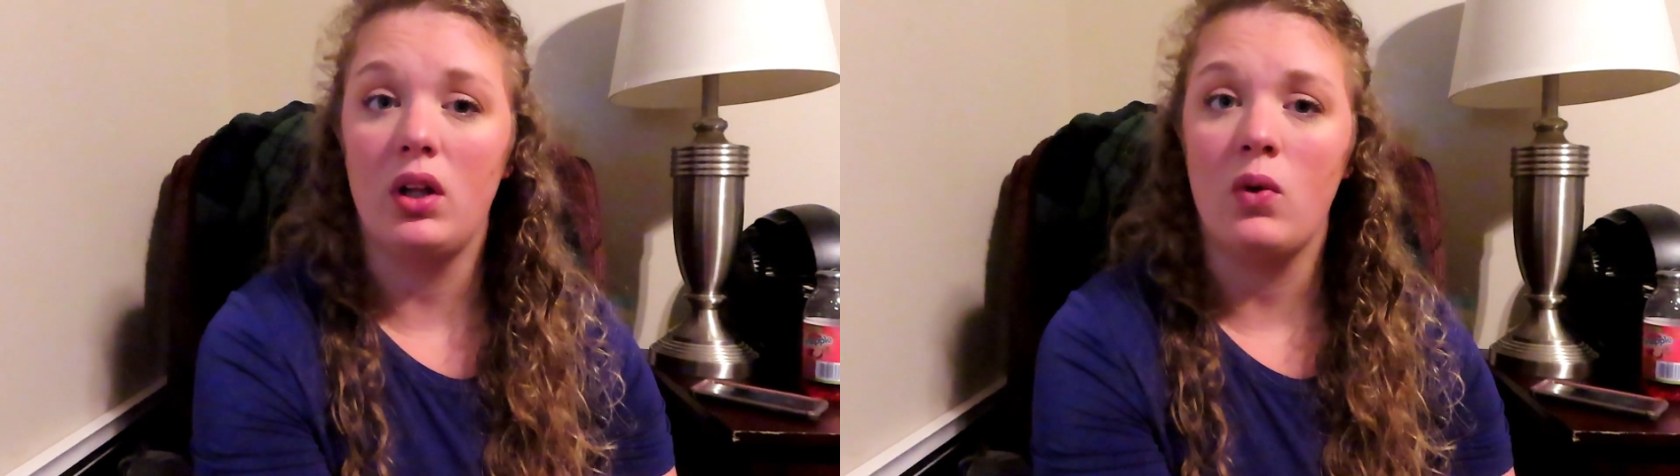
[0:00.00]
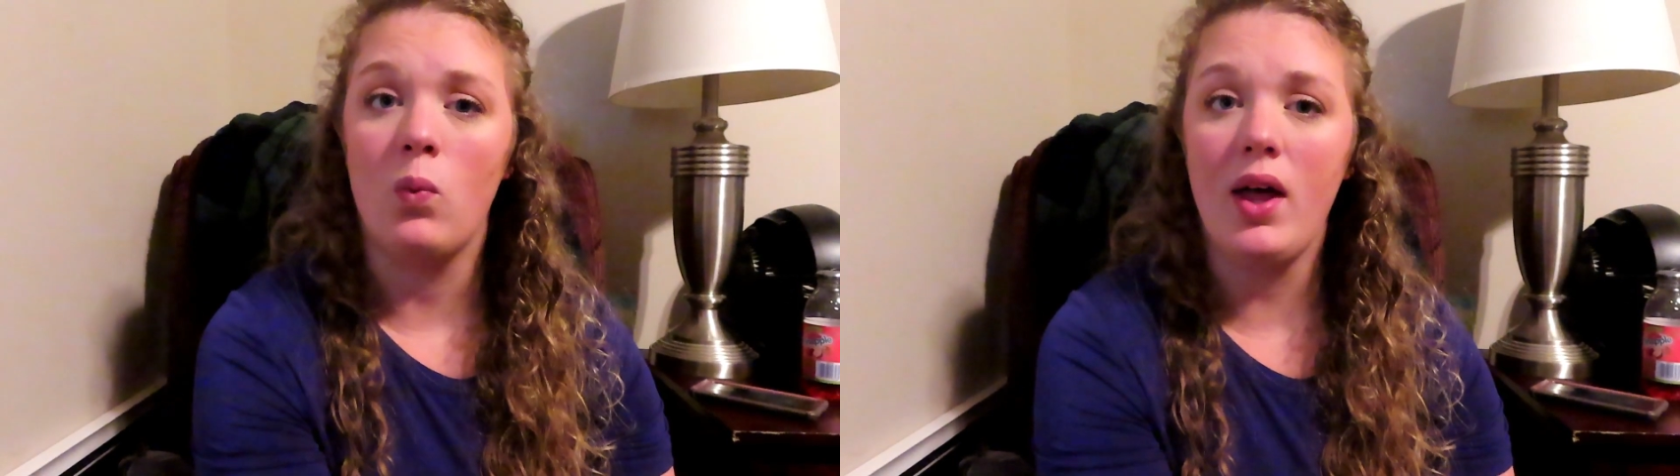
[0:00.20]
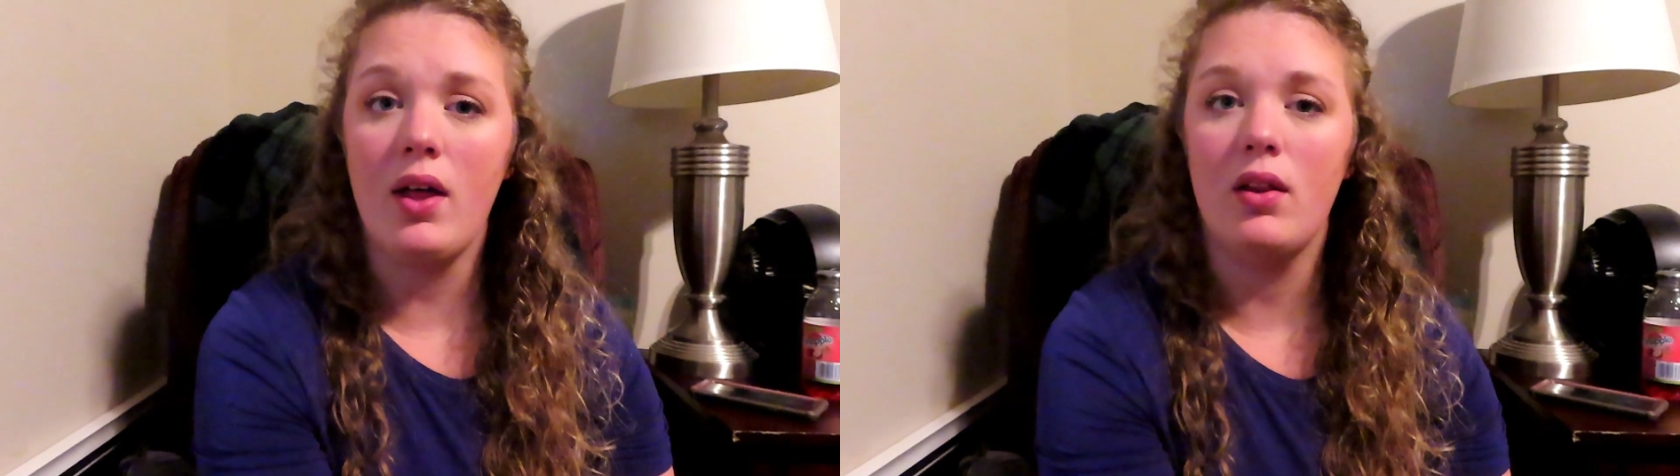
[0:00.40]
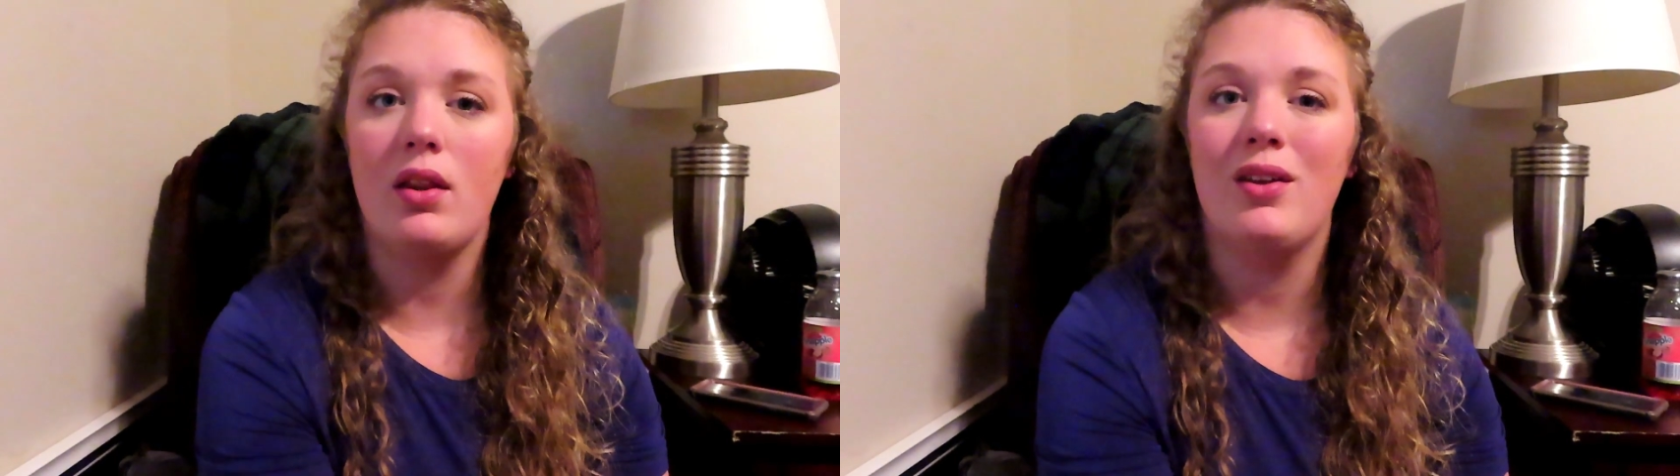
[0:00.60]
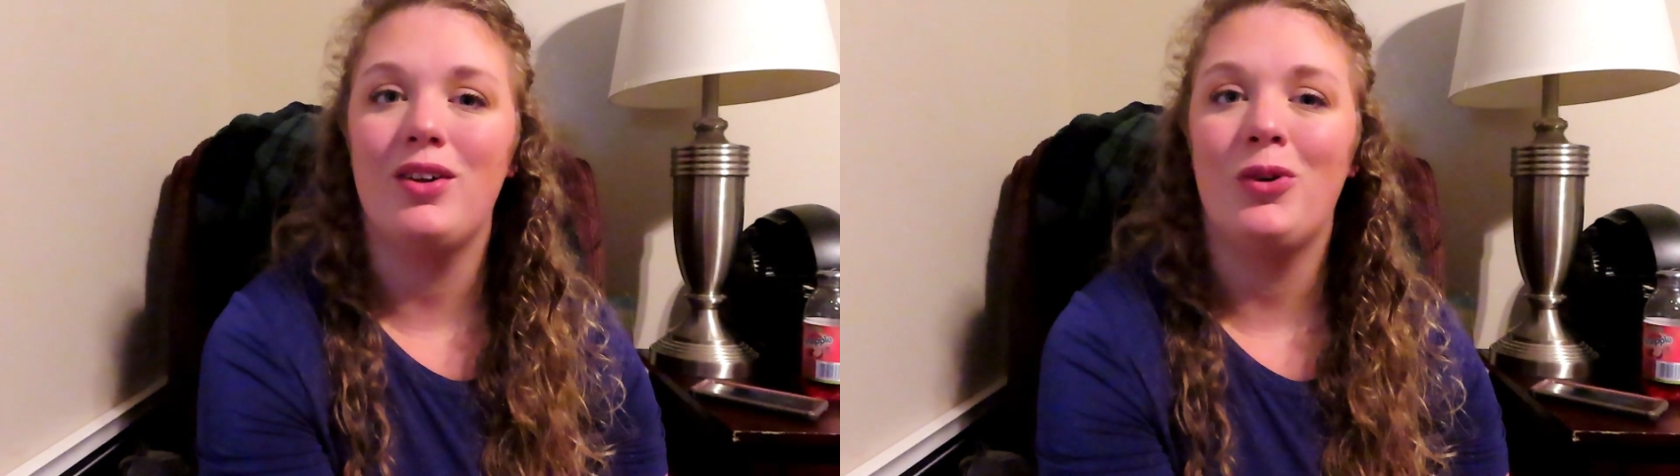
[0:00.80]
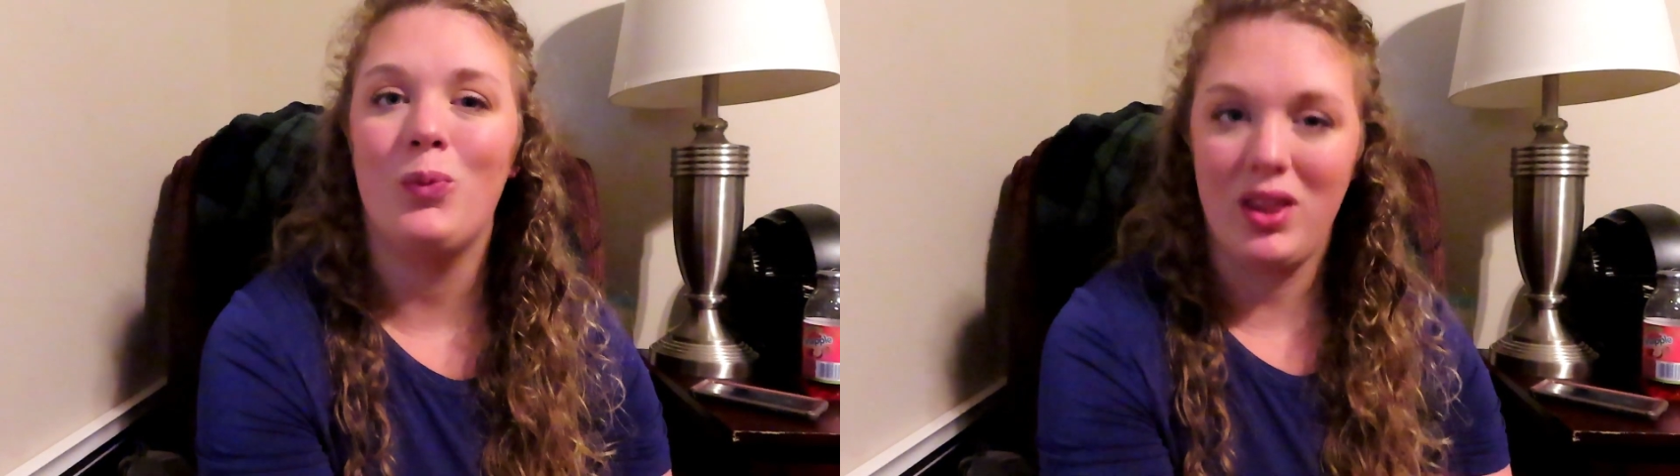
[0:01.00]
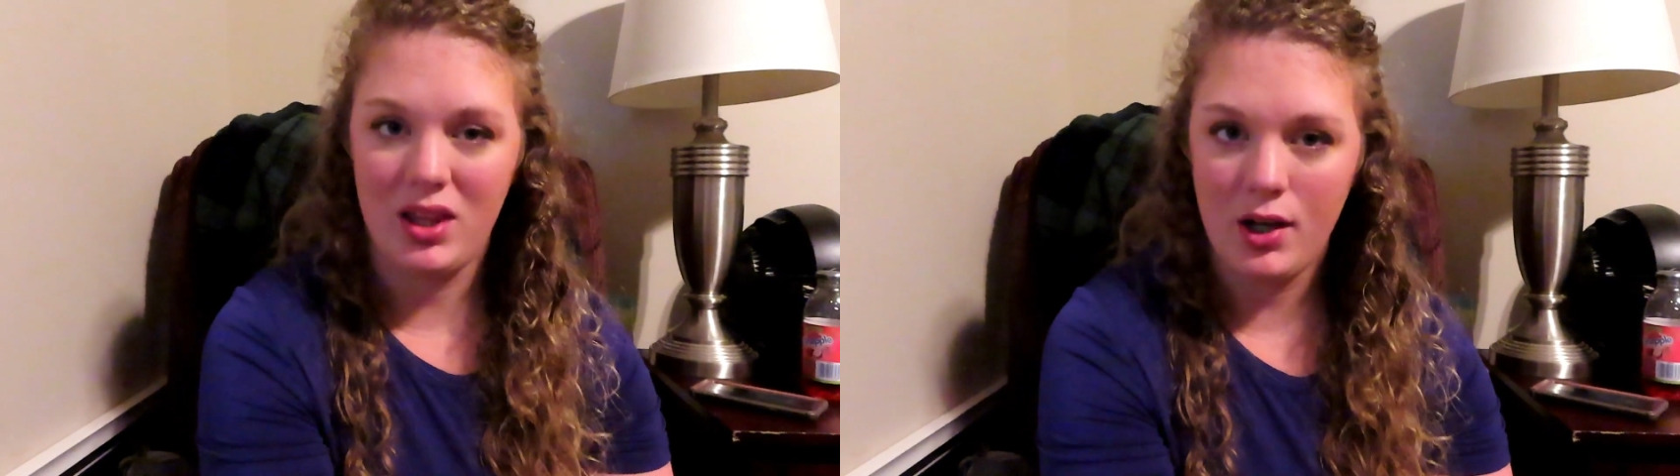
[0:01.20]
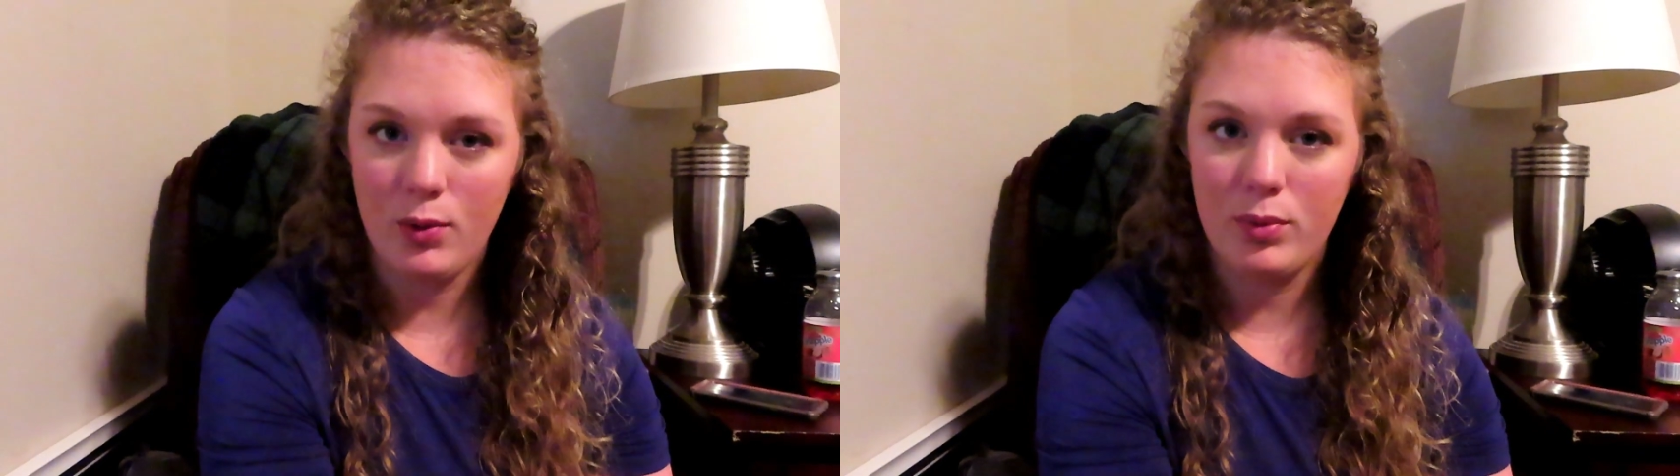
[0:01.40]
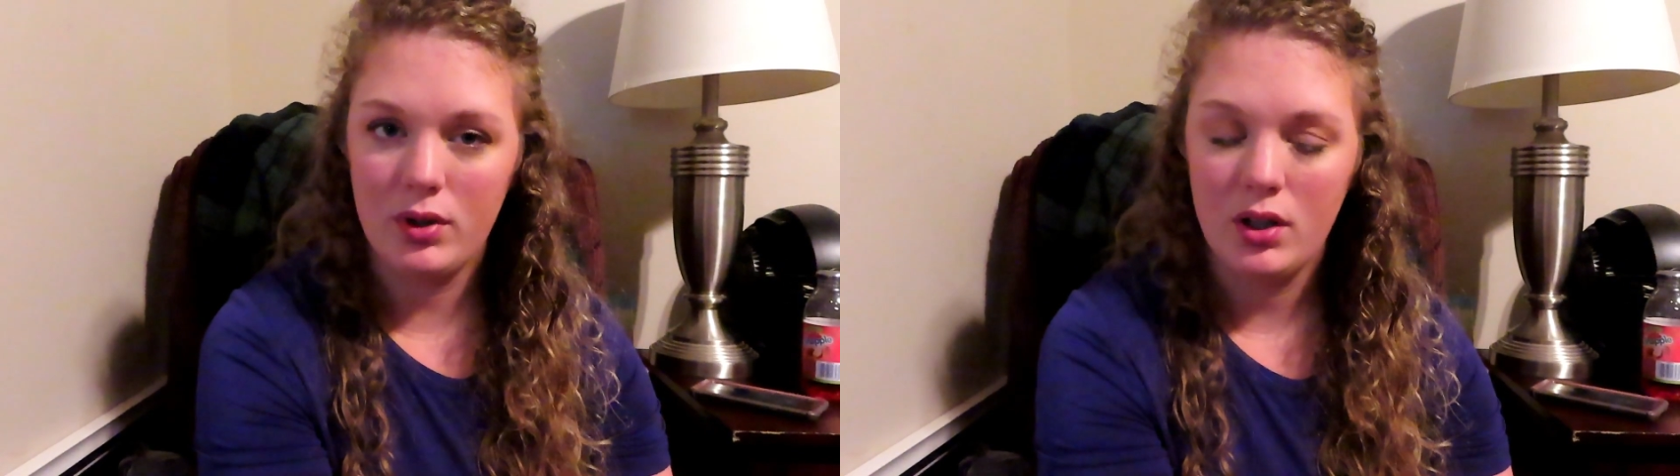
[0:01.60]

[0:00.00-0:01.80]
really well with help.